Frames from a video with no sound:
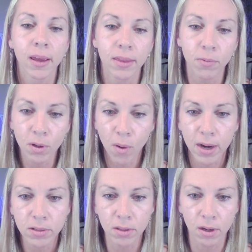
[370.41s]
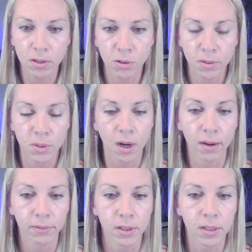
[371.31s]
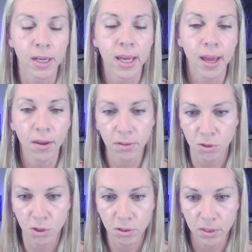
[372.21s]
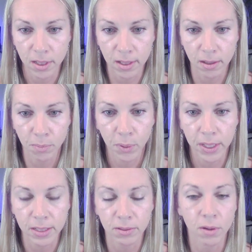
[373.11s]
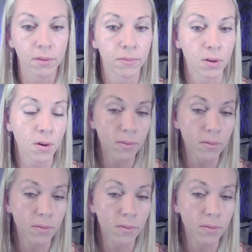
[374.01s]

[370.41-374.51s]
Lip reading: that requires a large group to offer health insurance to their employees. So if you're